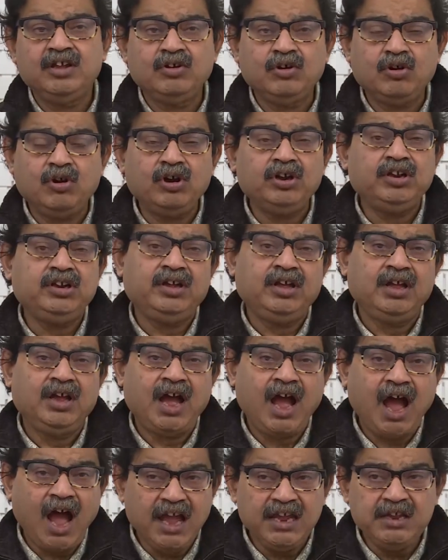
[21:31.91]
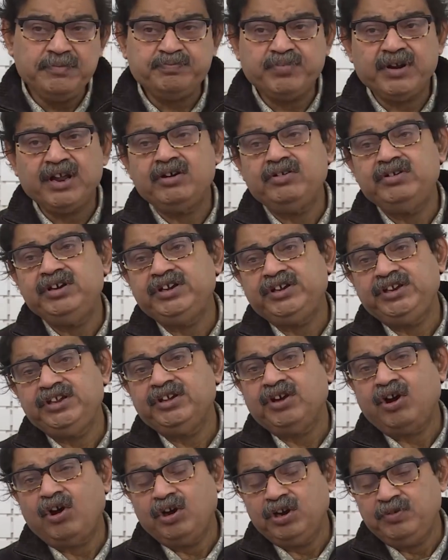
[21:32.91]
got high
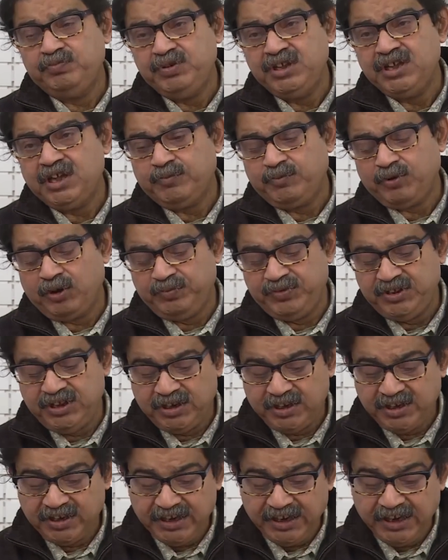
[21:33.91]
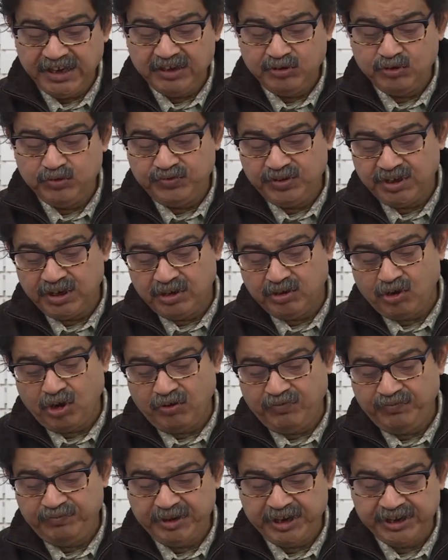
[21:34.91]
priority on behalf of the Nehruvian
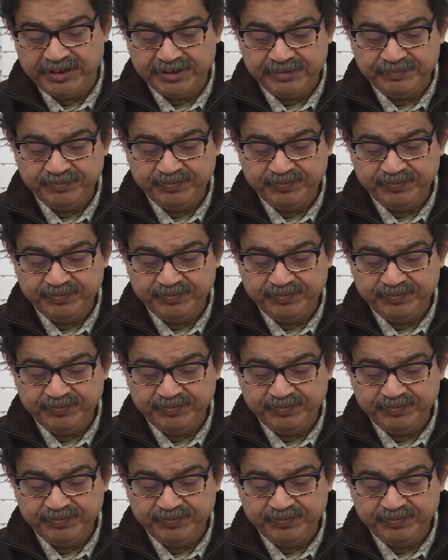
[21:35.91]
government.